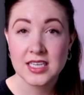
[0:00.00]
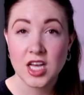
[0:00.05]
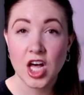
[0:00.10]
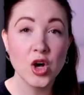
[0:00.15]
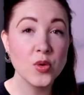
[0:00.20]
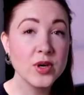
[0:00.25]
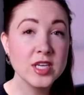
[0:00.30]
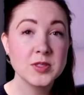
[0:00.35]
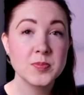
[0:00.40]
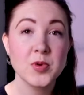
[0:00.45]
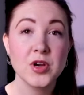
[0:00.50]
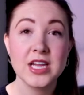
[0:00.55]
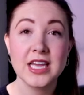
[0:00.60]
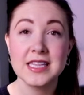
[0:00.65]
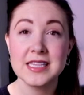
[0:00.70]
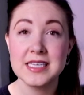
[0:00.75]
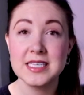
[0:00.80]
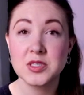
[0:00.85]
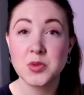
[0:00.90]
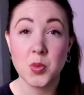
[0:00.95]
always bring
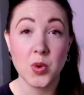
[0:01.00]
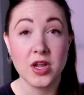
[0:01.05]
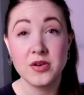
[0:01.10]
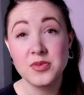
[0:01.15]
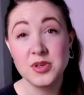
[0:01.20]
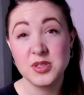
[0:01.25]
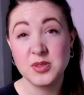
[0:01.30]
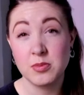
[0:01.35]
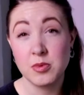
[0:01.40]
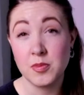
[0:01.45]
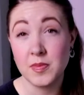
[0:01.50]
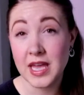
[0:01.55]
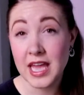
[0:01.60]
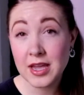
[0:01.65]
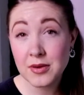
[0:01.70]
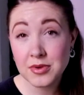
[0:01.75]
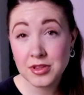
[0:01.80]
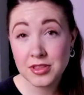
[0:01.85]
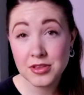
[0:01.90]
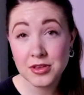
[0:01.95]
at least 1 reusable
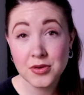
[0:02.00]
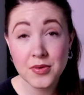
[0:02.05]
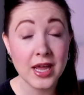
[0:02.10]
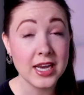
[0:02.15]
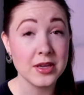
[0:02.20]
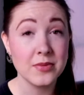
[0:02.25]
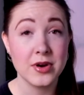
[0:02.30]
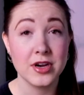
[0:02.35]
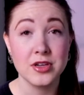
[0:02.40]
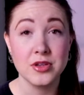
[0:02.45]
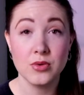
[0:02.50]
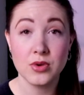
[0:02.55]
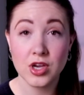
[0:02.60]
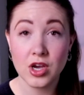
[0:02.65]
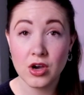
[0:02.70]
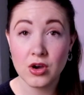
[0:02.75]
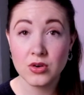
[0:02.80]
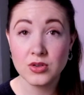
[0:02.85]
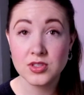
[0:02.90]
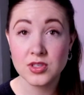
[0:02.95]
bag with you anywhere you go,